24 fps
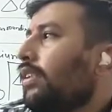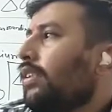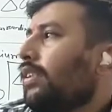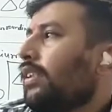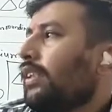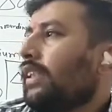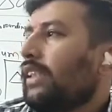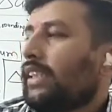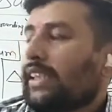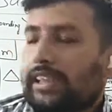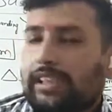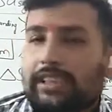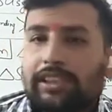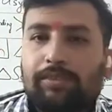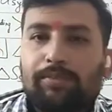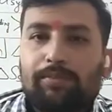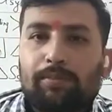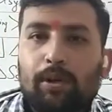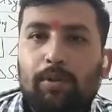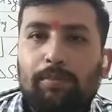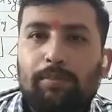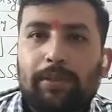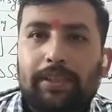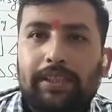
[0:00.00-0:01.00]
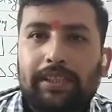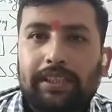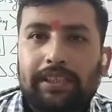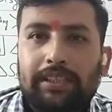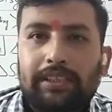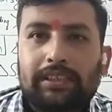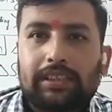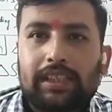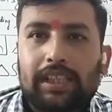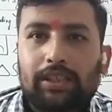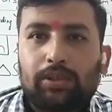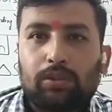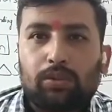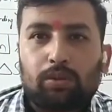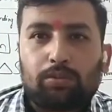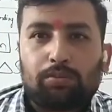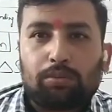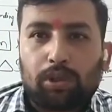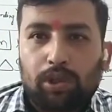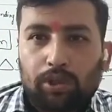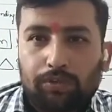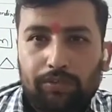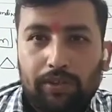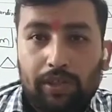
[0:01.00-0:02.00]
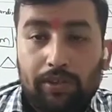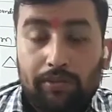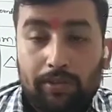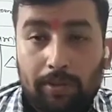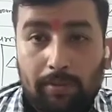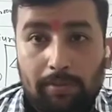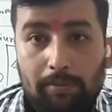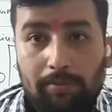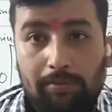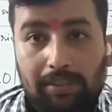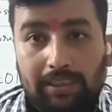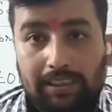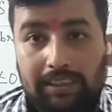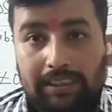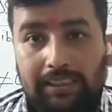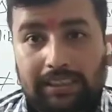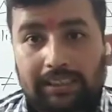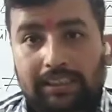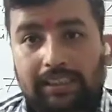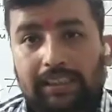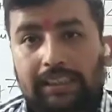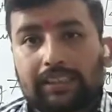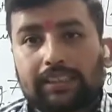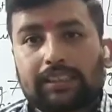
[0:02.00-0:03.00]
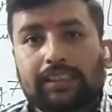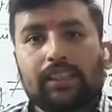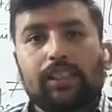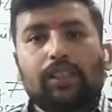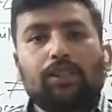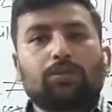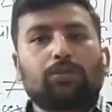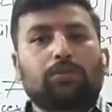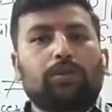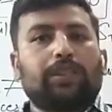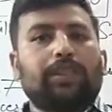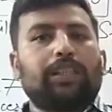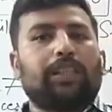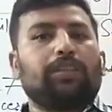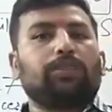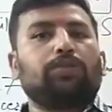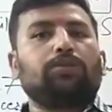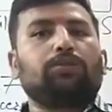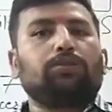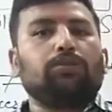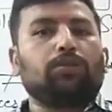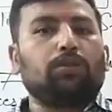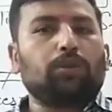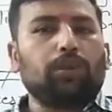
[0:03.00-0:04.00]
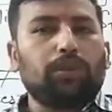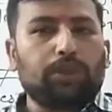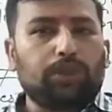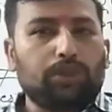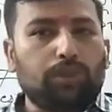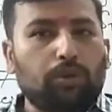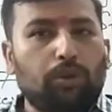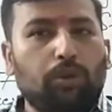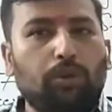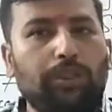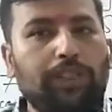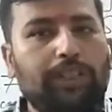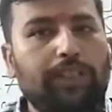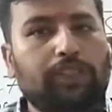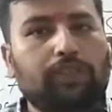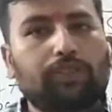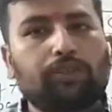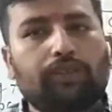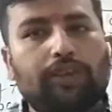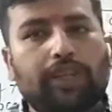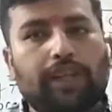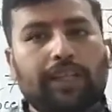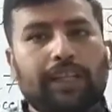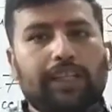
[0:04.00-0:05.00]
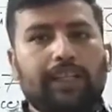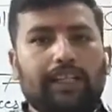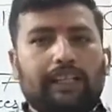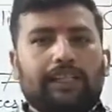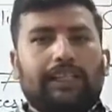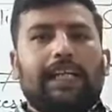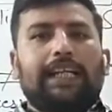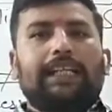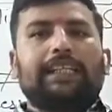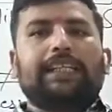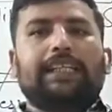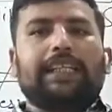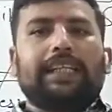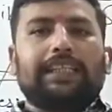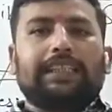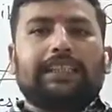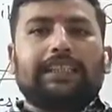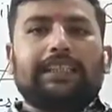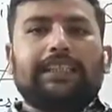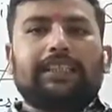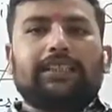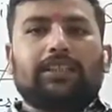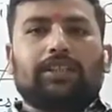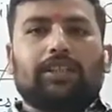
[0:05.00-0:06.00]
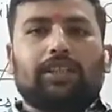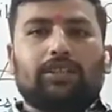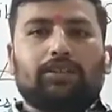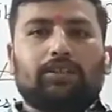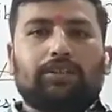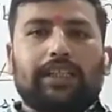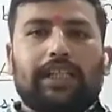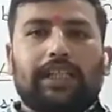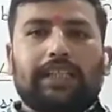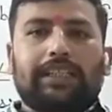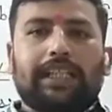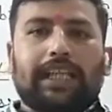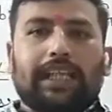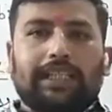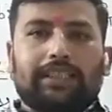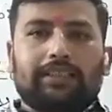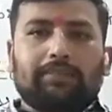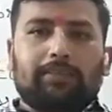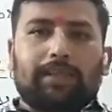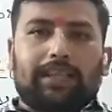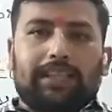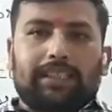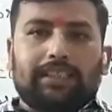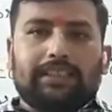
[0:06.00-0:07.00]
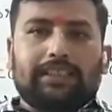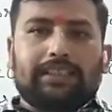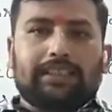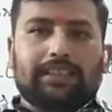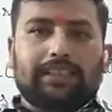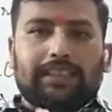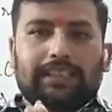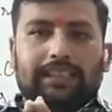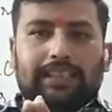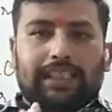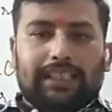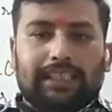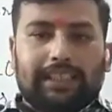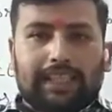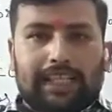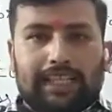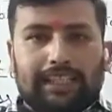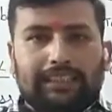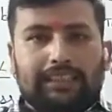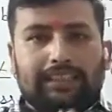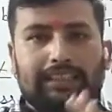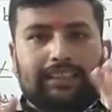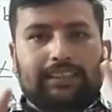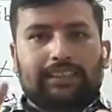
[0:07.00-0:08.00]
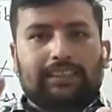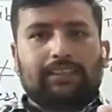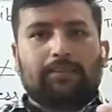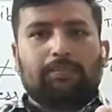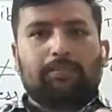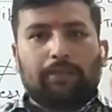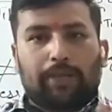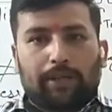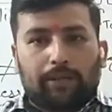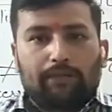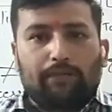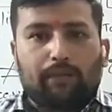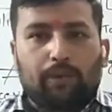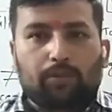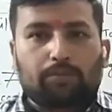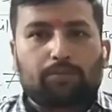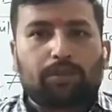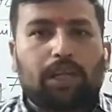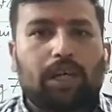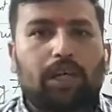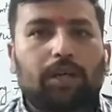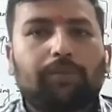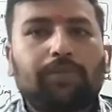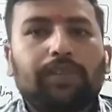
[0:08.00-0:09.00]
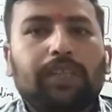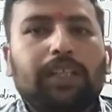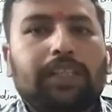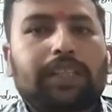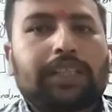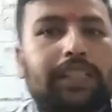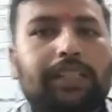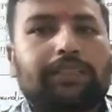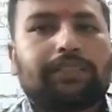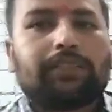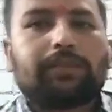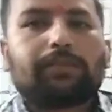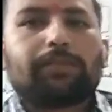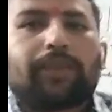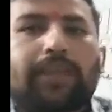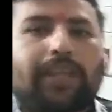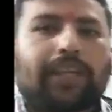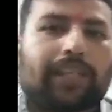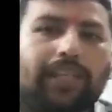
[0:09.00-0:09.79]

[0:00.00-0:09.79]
intensive properties. I hope all of you have remembered these things. So here you no need to worry. Delta G is equal to delta H minus T delta S. This is the main formula of Gibbs free